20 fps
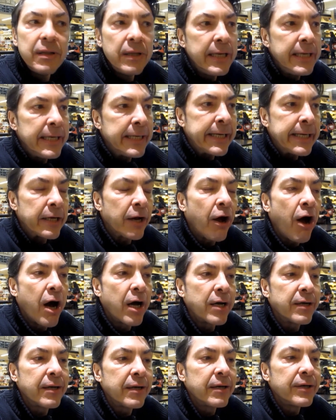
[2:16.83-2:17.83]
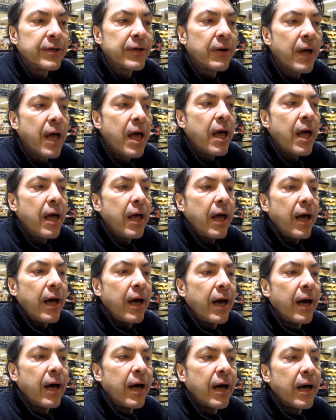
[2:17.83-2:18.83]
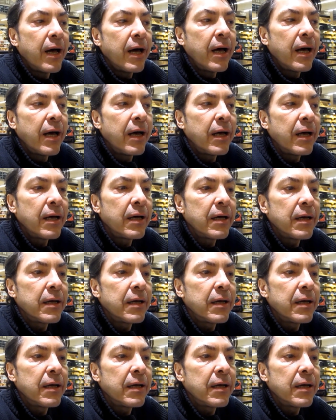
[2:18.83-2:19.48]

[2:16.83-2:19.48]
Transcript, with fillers: leading it on. You know? Uh,